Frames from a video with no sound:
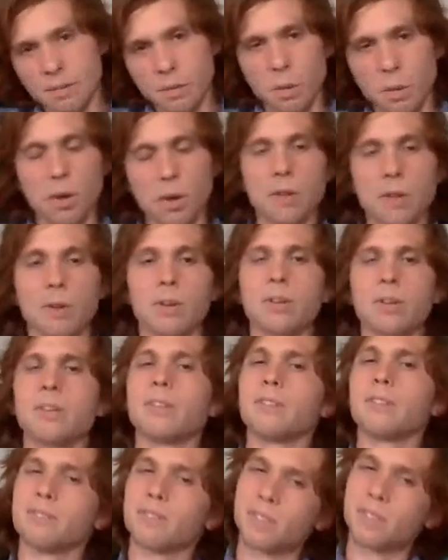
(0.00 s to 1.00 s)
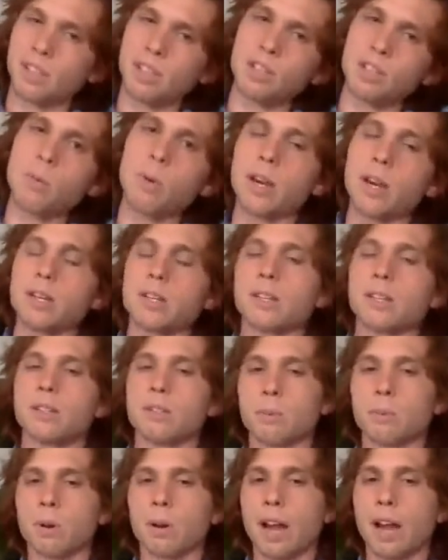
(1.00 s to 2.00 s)
2 other
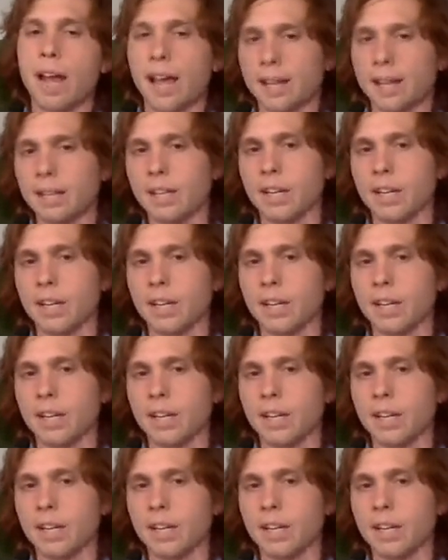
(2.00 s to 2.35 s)
situations where I had